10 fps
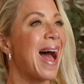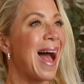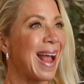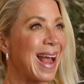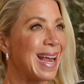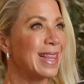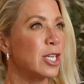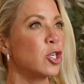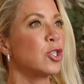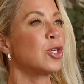I ate the
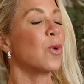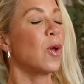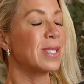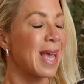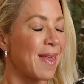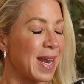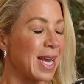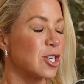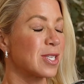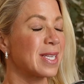Tootsie Rolls, and then
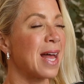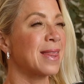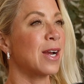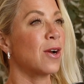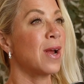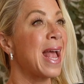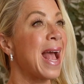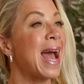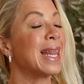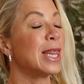I just sat there,
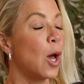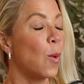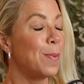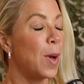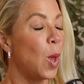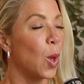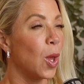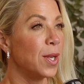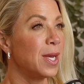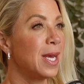and lo and
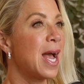behold,